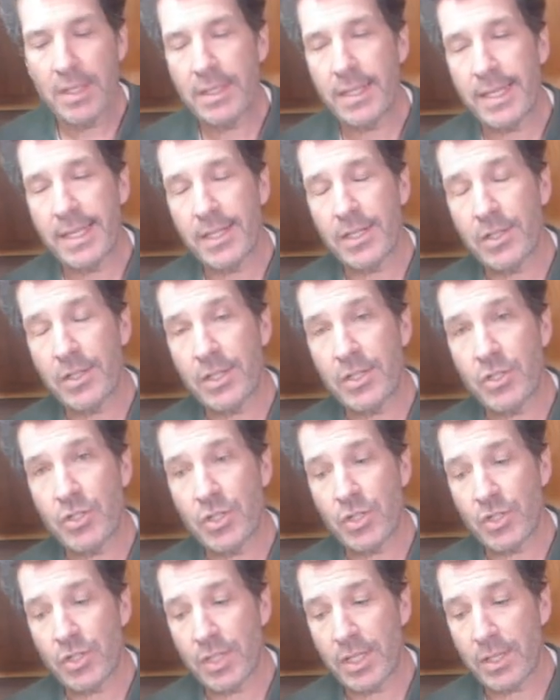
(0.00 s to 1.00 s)
they can
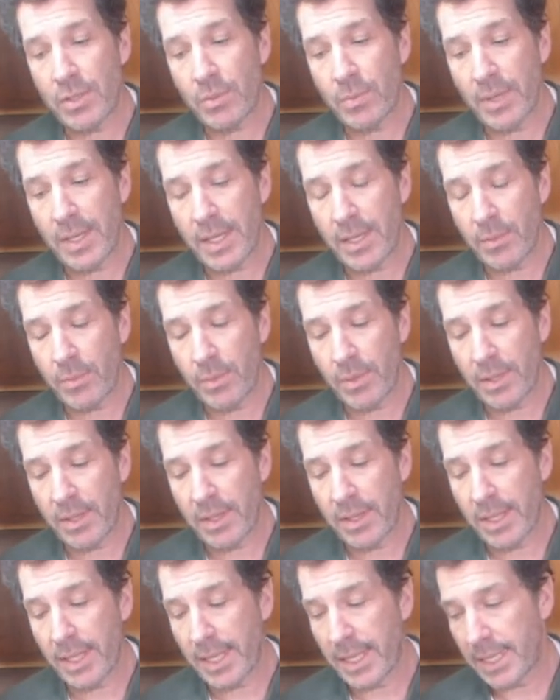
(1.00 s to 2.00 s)
just get away
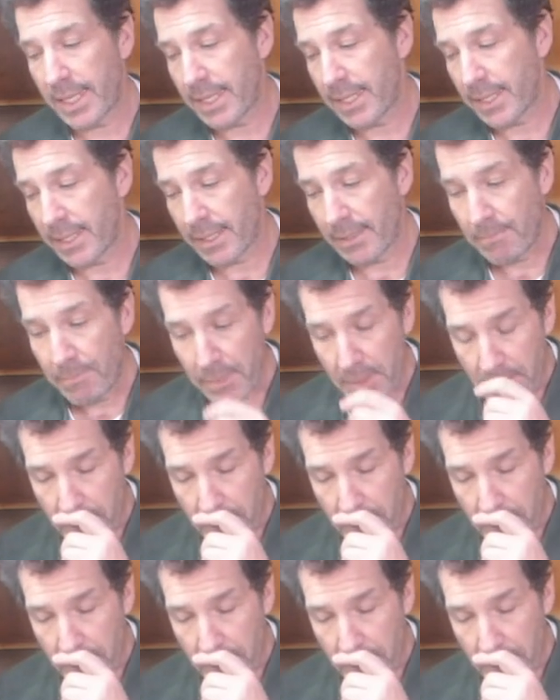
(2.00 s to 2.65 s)
with a uh,